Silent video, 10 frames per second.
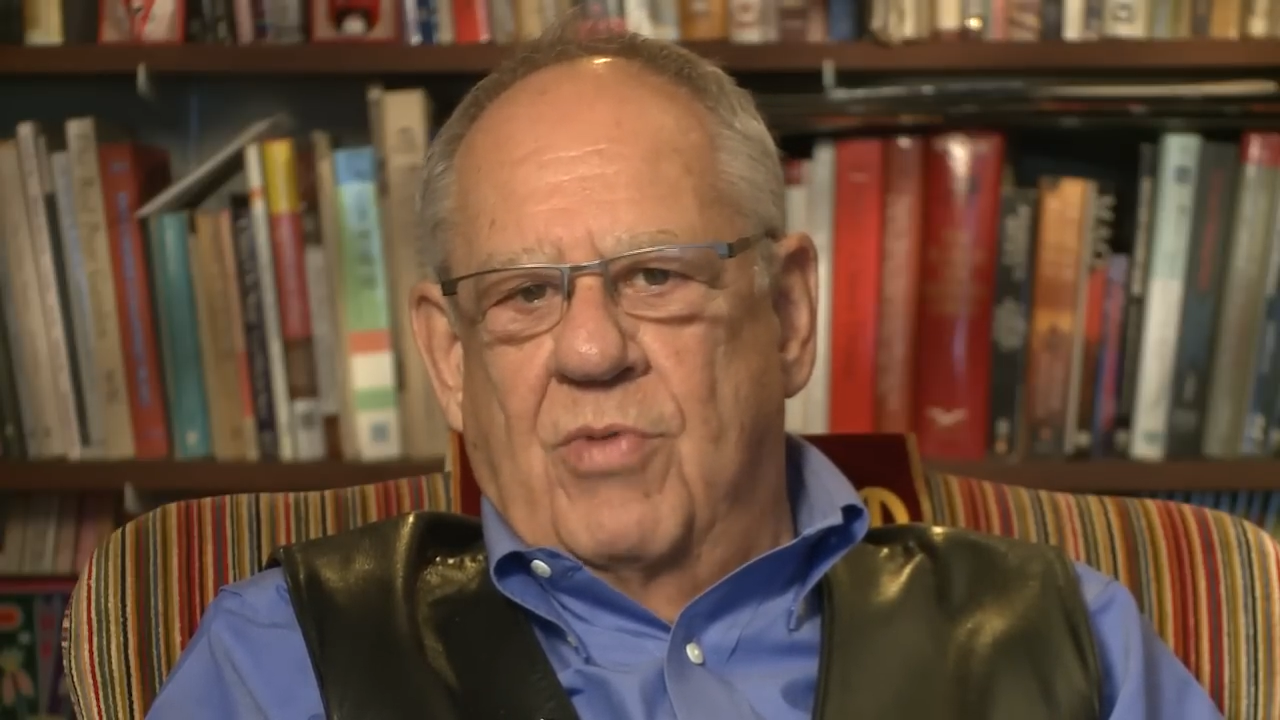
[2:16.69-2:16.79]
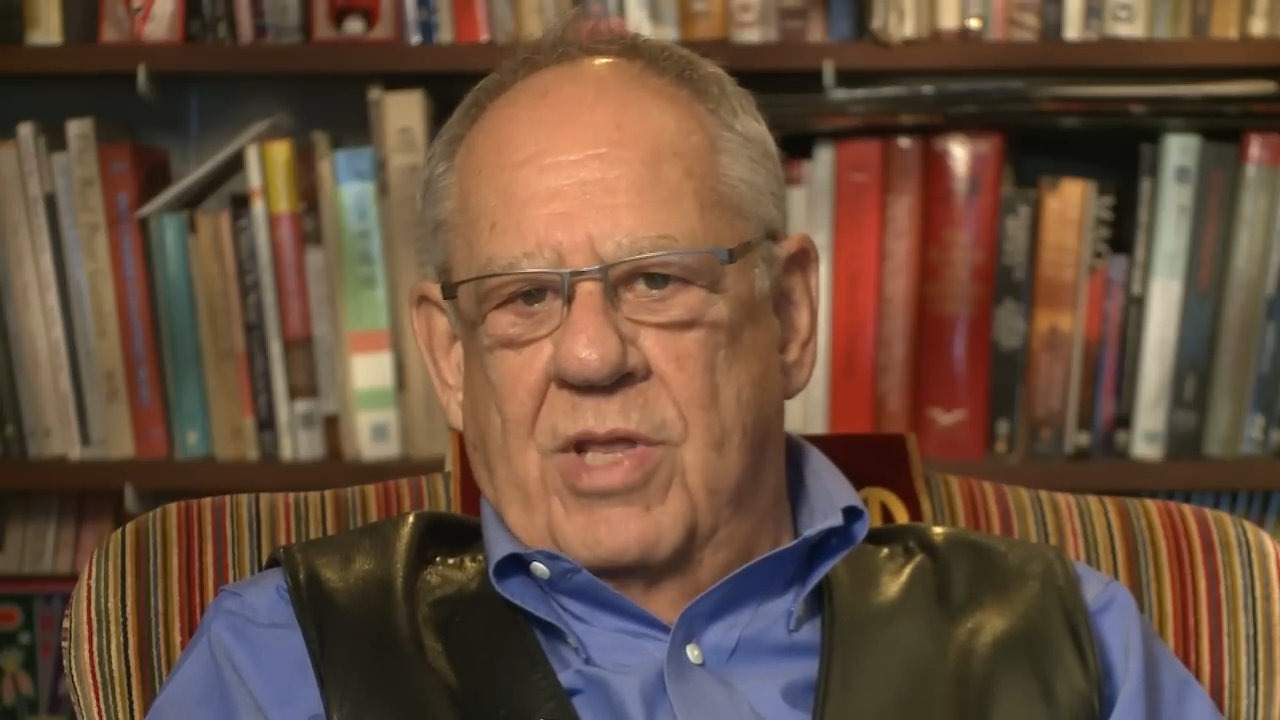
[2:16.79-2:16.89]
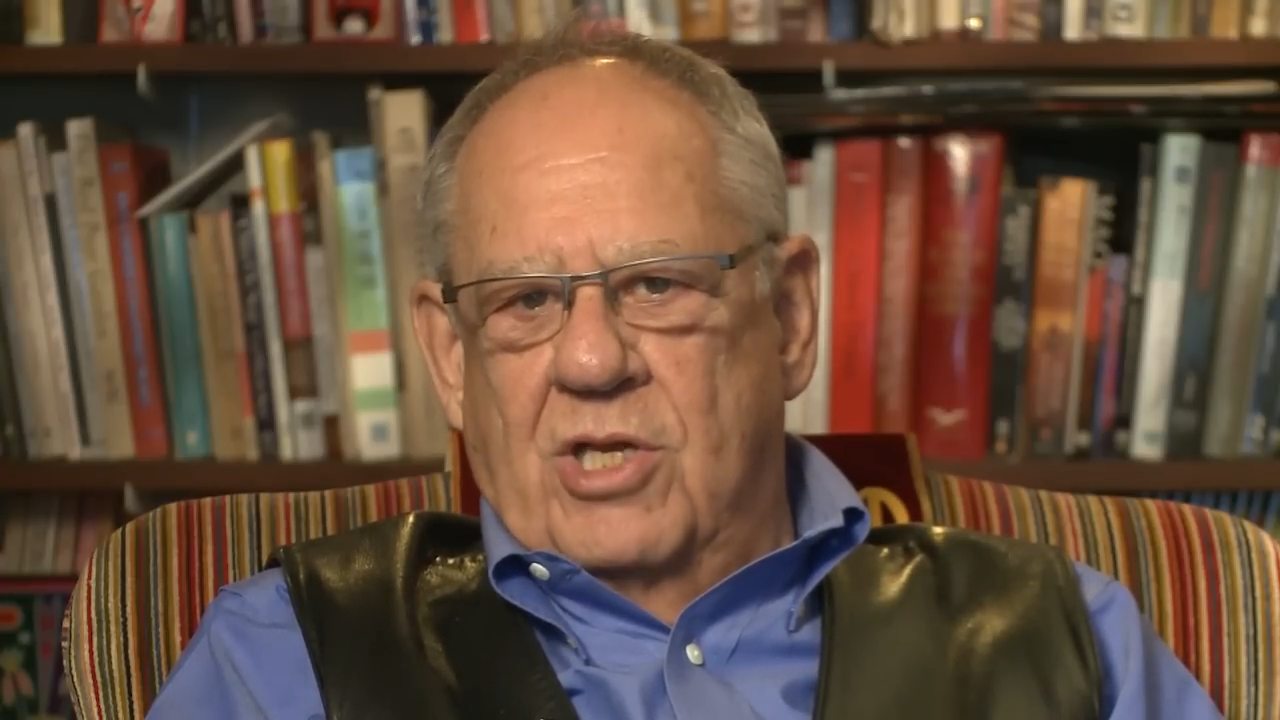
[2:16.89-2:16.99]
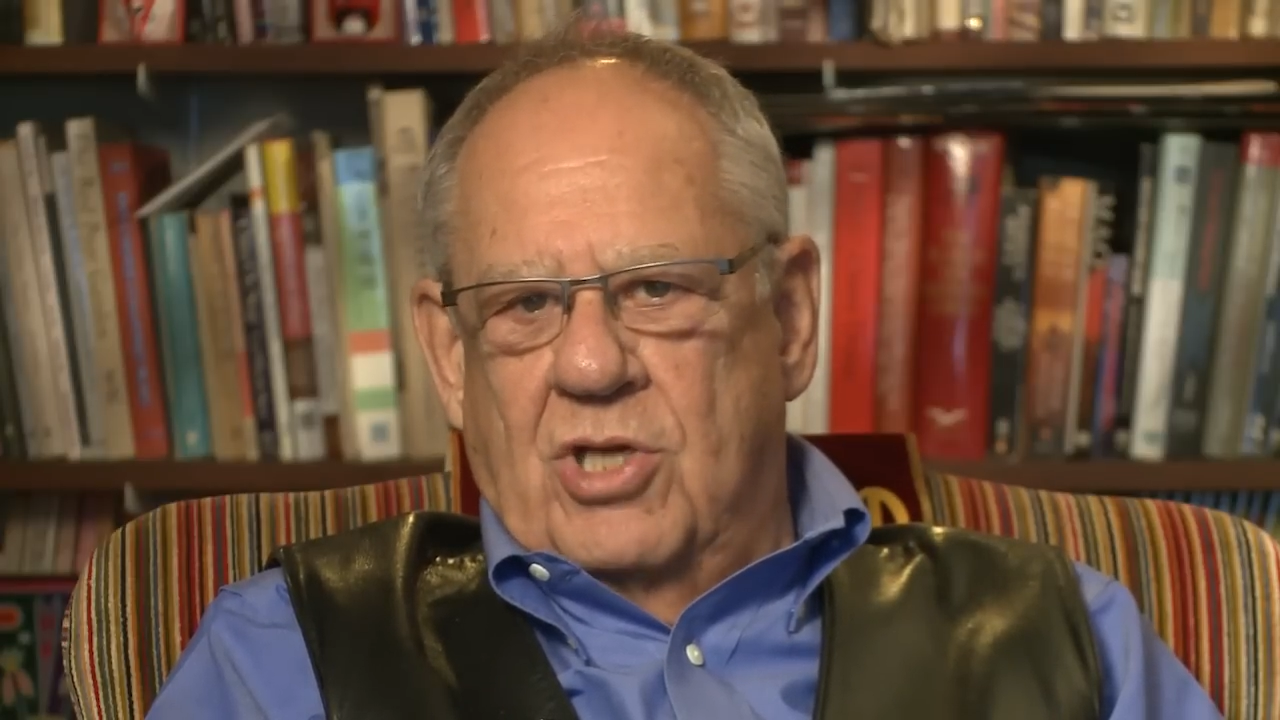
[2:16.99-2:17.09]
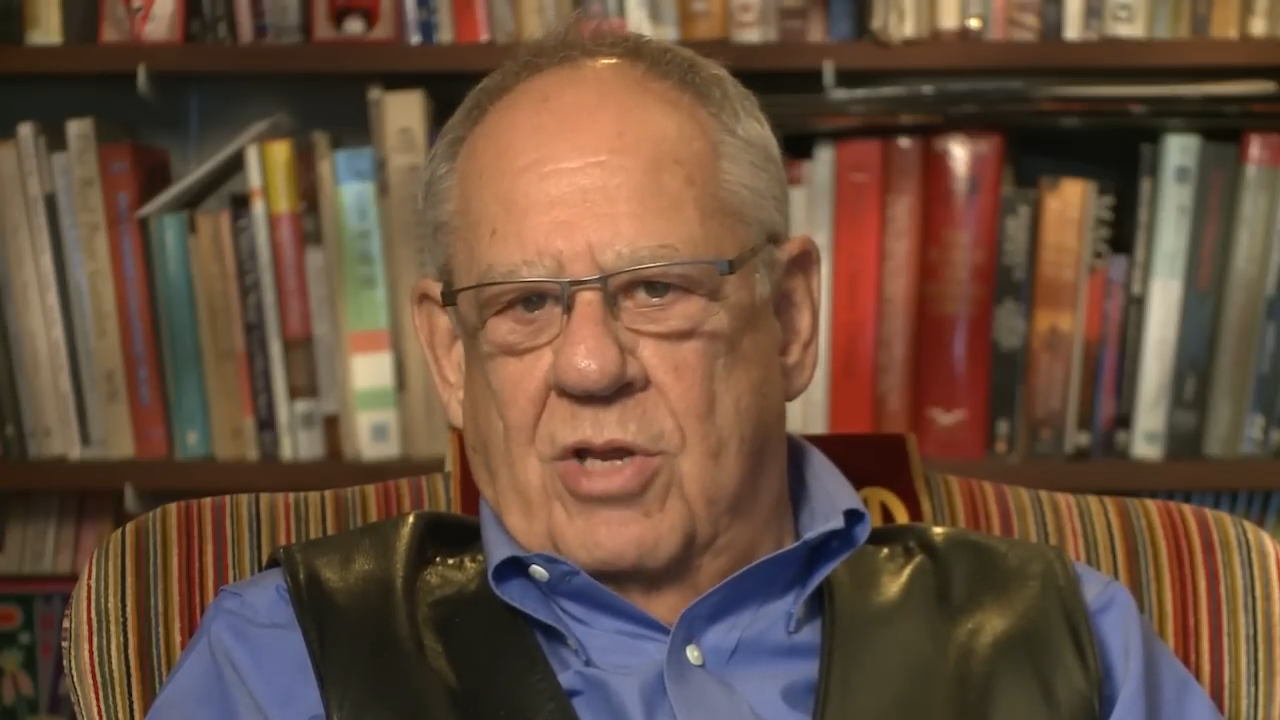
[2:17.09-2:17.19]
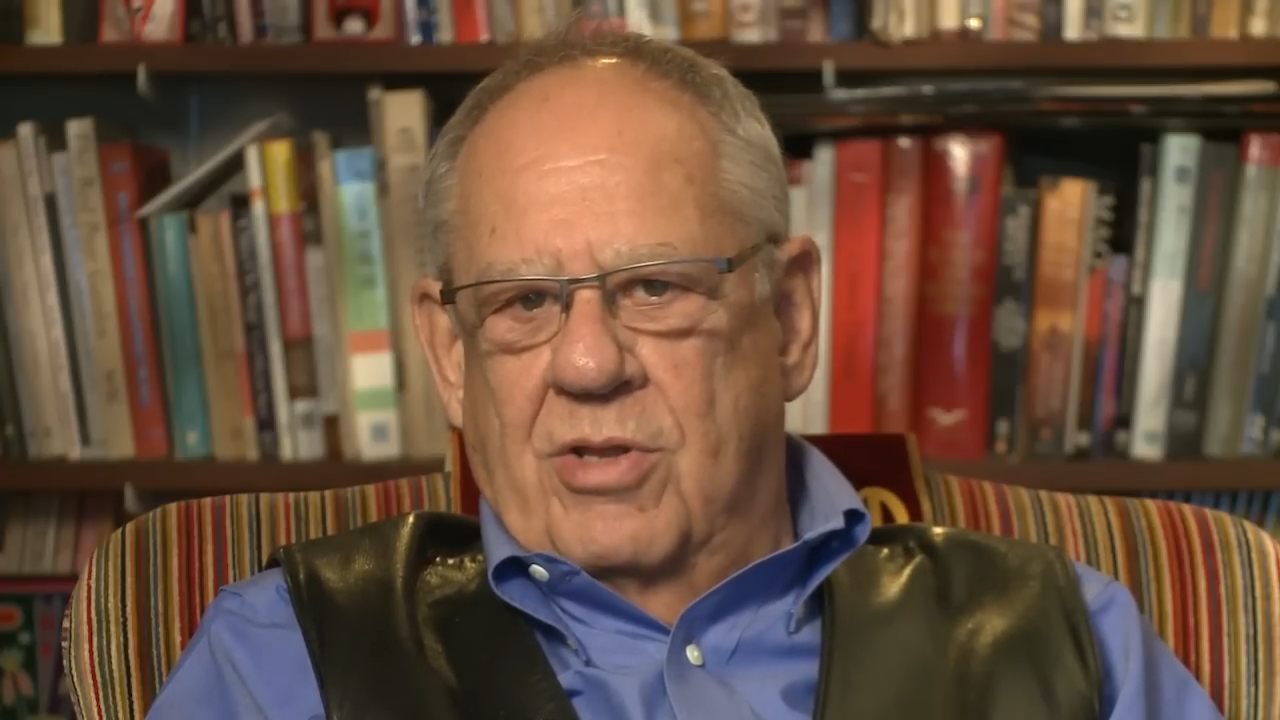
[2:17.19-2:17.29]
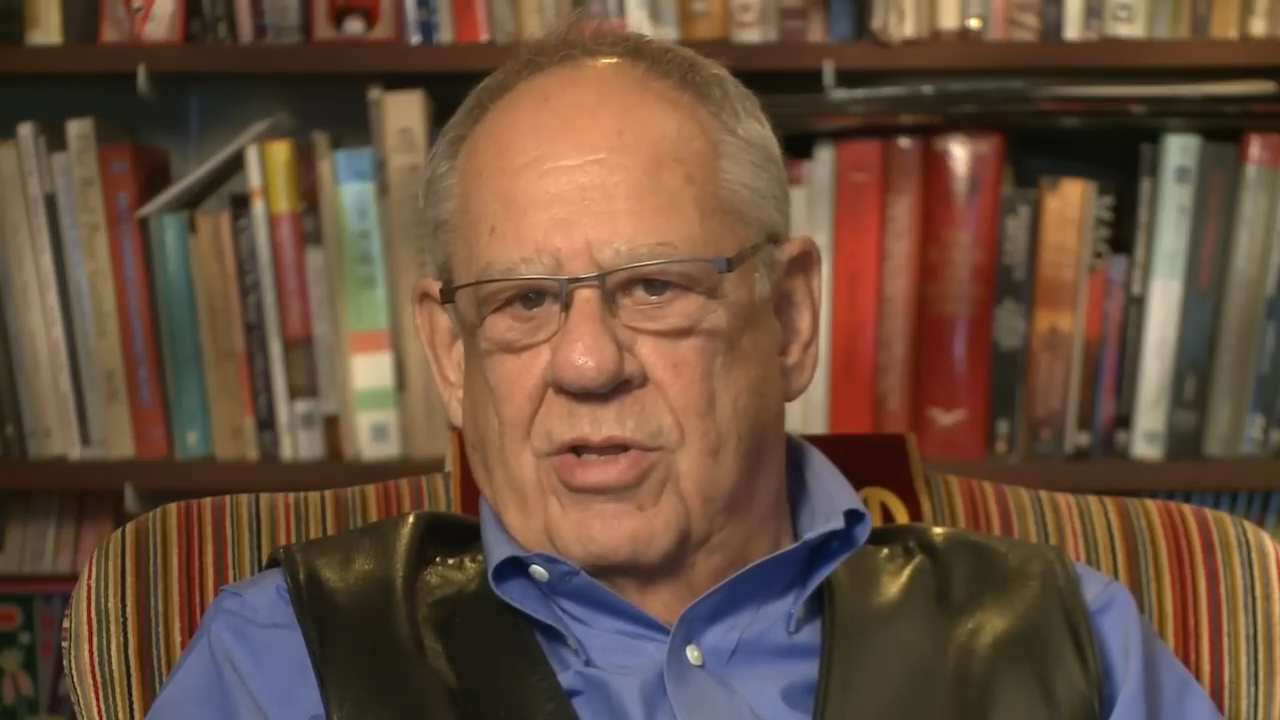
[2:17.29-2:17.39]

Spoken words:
with each other.